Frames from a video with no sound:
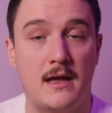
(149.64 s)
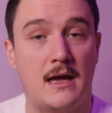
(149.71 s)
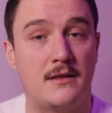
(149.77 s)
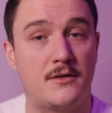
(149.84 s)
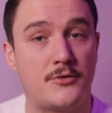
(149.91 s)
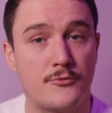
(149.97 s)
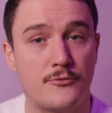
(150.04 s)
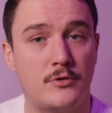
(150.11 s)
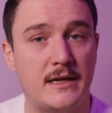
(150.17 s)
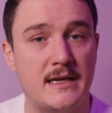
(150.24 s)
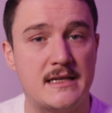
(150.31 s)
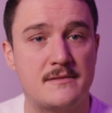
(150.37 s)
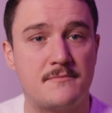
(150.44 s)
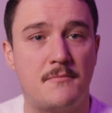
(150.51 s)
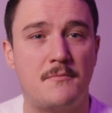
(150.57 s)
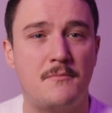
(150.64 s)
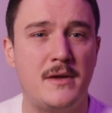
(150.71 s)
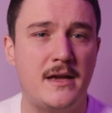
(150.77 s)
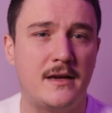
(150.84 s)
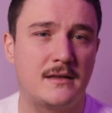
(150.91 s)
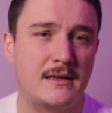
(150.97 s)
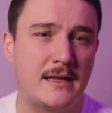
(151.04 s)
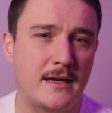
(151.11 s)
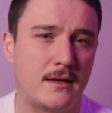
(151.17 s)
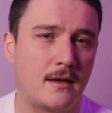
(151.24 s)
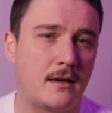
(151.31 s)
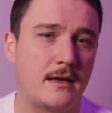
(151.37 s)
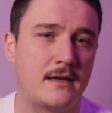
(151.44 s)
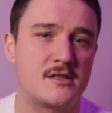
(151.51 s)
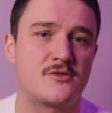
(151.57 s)
And the truth is, being
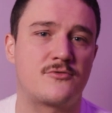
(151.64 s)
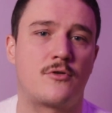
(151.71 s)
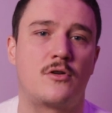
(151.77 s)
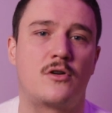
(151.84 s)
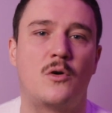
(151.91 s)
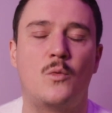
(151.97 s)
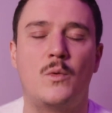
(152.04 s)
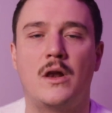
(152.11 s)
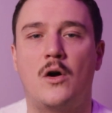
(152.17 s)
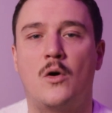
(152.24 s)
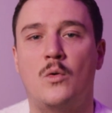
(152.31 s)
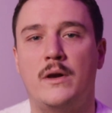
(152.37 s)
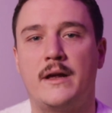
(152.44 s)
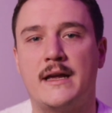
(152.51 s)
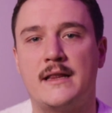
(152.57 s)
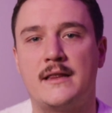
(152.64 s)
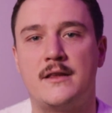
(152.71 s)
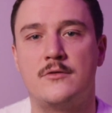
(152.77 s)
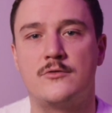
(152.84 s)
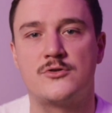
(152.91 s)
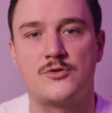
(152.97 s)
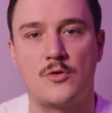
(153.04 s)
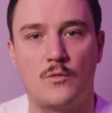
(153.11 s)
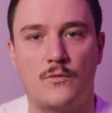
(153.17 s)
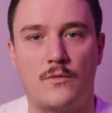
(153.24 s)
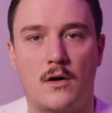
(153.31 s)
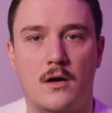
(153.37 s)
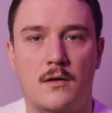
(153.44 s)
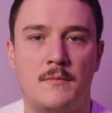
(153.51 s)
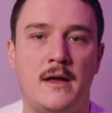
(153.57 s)
technically strong will only get you so
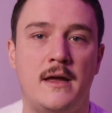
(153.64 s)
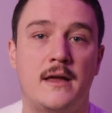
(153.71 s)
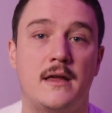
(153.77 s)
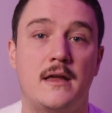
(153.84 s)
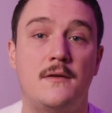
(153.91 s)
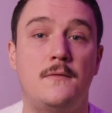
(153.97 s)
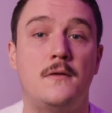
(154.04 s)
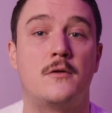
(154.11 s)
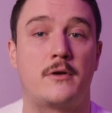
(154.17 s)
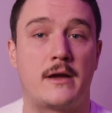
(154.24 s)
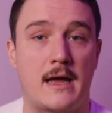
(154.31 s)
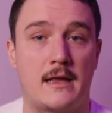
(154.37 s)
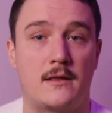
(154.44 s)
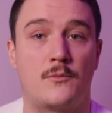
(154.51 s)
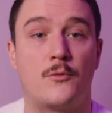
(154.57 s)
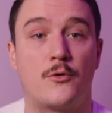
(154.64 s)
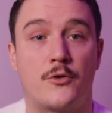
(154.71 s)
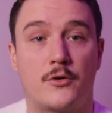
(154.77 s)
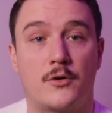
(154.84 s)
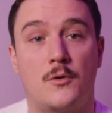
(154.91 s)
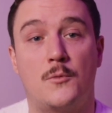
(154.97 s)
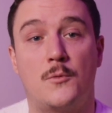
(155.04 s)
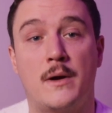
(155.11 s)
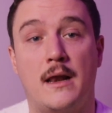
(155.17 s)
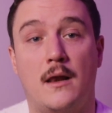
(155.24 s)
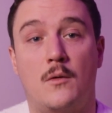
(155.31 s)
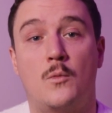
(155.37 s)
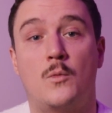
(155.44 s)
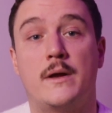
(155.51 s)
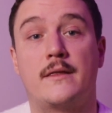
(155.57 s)
far if you can't work
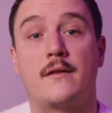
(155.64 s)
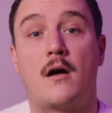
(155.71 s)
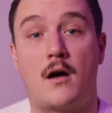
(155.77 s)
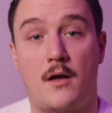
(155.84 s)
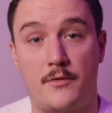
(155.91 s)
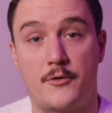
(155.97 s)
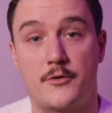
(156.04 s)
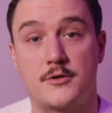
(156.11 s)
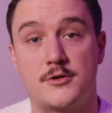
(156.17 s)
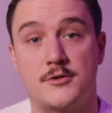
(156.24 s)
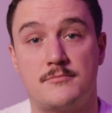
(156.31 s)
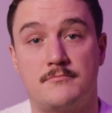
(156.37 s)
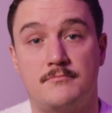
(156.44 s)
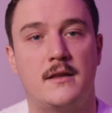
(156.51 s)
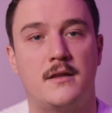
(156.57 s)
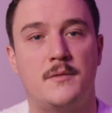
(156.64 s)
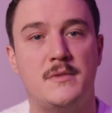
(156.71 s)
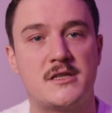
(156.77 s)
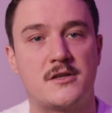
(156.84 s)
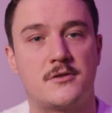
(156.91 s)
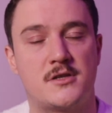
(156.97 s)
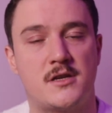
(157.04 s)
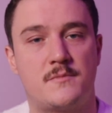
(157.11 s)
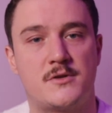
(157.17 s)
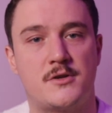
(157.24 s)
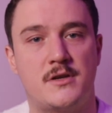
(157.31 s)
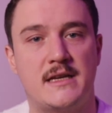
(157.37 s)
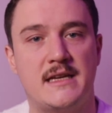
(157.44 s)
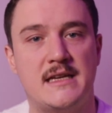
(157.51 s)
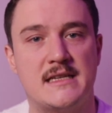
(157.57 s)
well with others. The
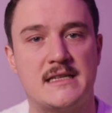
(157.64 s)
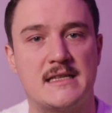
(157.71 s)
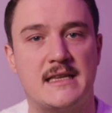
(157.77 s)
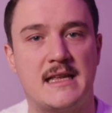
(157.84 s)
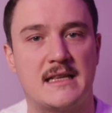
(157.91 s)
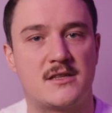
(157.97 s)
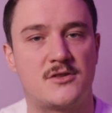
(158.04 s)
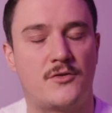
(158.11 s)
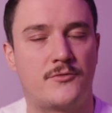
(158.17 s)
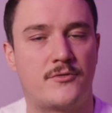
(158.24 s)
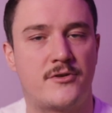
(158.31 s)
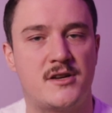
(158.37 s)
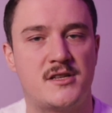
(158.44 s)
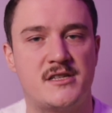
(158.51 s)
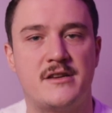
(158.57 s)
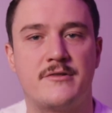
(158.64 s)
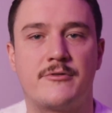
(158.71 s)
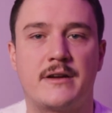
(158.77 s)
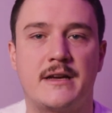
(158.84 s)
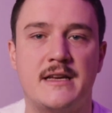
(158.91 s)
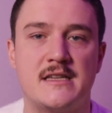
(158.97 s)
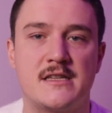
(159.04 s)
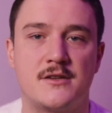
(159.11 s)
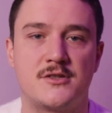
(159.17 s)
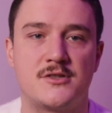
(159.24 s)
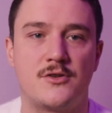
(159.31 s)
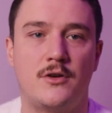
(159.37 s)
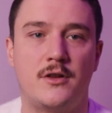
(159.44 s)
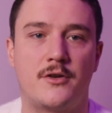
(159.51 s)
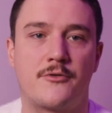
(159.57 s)
misconception is that software engineering is a
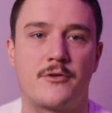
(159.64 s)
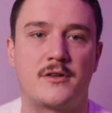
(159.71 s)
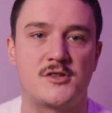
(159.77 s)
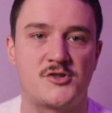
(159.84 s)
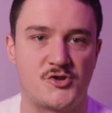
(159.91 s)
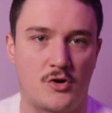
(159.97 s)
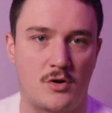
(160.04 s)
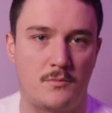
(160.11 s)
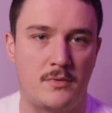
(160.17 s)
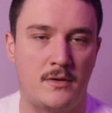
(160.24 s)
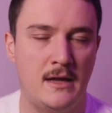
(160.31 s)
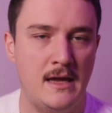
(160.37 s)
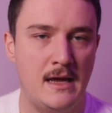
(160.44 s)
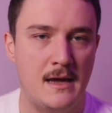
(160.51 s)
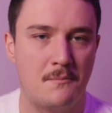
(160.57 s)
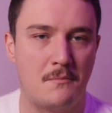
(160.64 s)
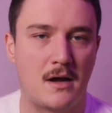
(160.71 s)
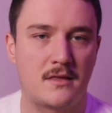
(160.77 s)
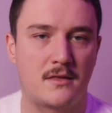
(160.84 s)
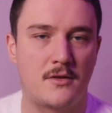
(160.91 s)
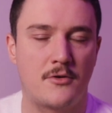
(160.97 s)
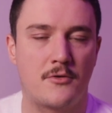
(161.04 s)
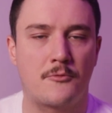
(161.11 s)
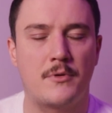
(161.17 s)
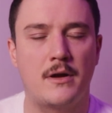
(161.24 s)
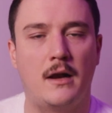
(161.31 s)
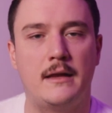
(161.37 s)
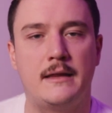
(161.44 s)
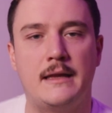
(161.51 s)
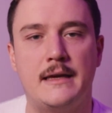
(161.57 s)
solitary job, but the
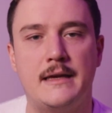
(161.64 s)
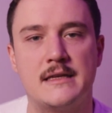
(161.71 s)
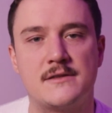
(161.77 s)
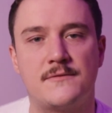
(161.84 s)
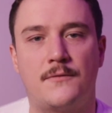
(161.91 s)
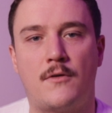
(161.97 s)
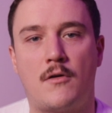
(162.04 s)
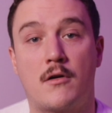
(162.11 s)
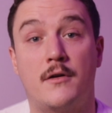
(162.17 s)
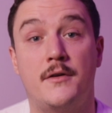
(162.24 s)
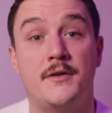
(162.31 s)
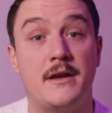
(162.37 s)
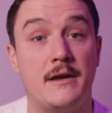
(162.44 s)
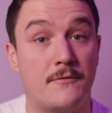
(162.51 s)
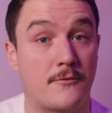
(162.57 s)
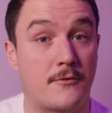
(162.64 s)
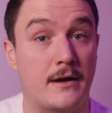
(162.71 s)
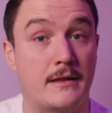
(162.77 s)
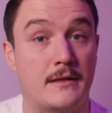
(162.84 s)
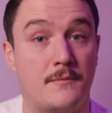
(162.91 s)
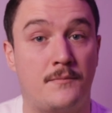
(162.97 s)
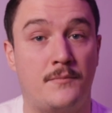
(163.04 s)
reality is far different.